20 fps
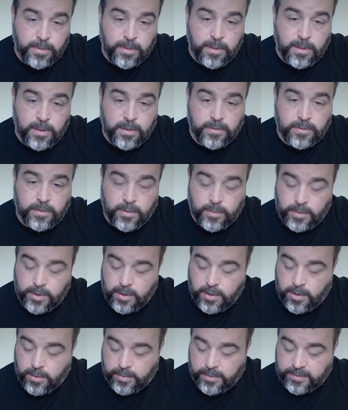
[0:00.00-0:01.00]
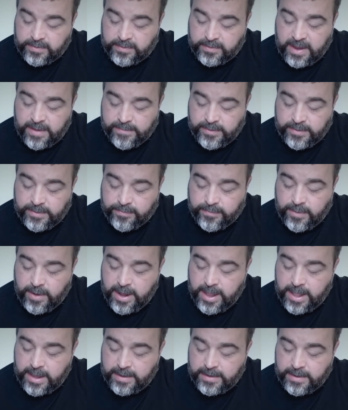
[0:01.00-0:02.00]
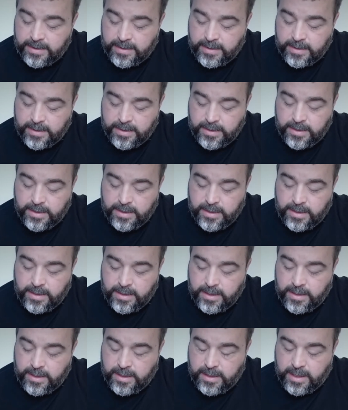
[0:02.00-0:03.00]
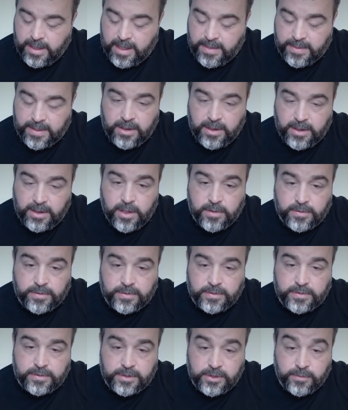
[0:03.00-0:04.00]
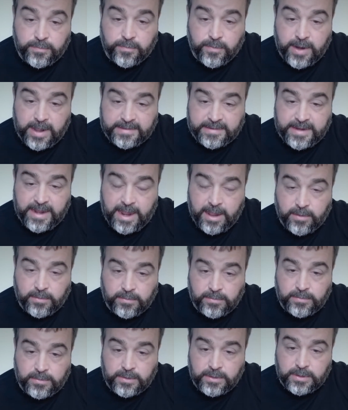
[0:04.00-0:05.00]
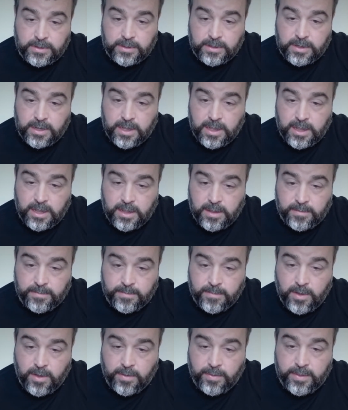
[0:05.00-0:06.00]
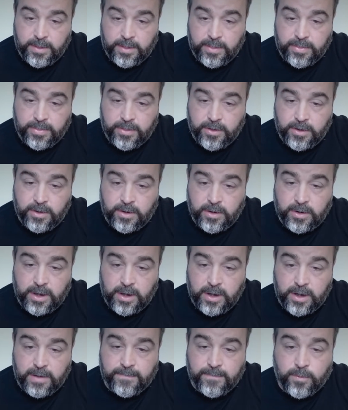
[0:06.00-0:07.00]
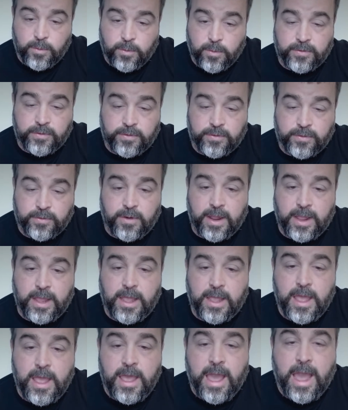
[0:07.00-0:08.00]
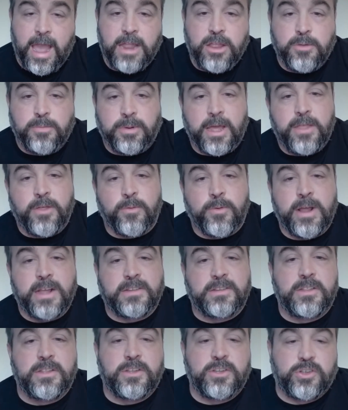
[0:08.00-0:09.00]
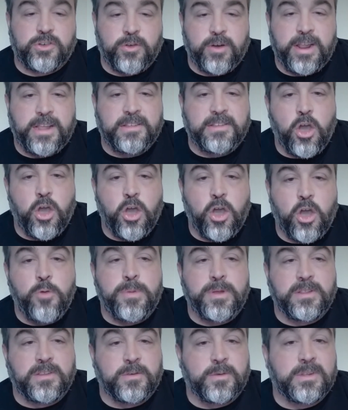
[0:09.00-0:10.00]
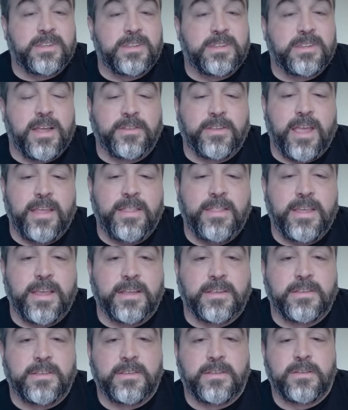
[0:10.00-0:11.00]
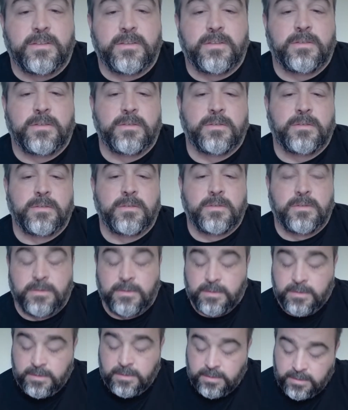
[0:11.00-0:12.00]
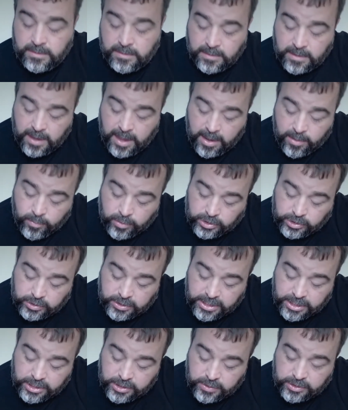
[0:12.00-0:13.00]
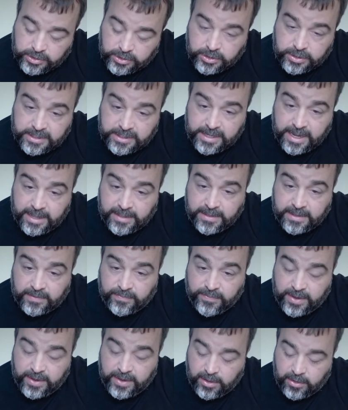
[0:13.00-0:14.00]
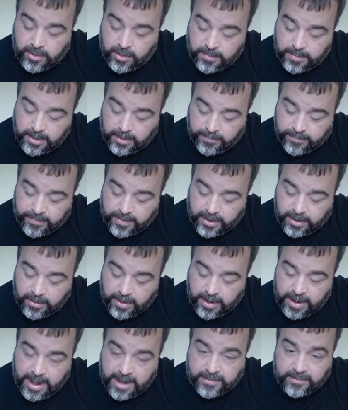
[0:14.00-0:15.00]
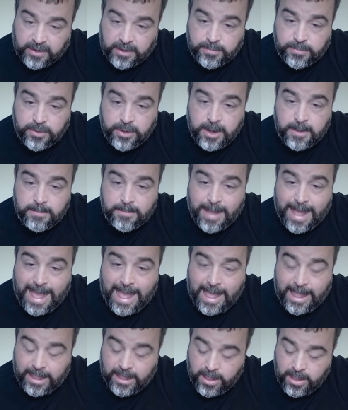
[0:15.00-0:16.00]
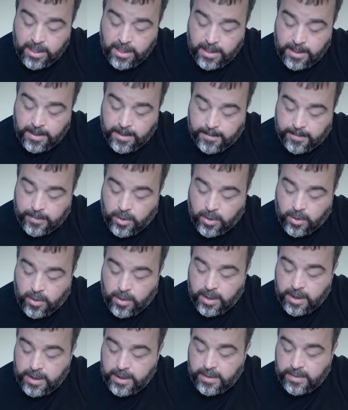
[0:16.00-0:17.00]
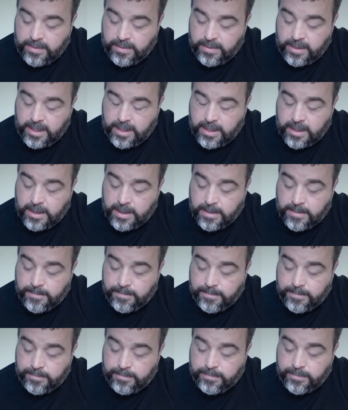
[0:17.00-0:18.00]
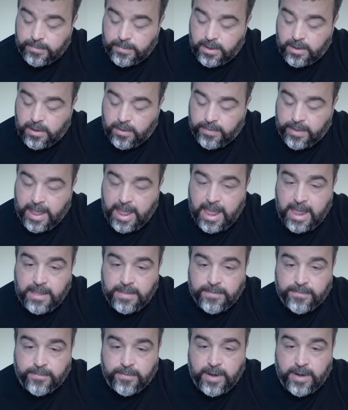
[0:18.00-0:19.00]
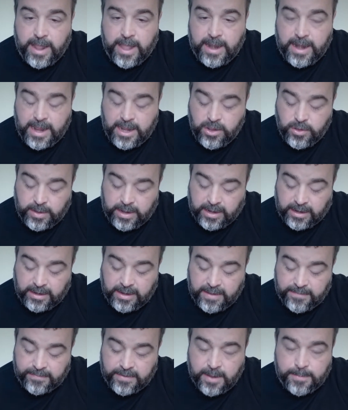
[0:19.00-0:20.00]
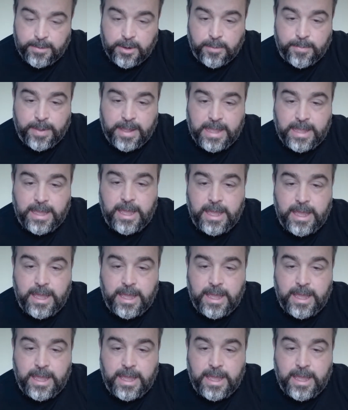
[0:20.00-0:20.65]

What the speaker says: So you're on the 7th fret, and then you go 2 frets down on the 3rd and 4th string, and you play the rest of the strings open, so it sounds like this. And what you can do is you can take this finger, your middle finger, and actually put it back on the 8th fret, and you can lift up your pinky,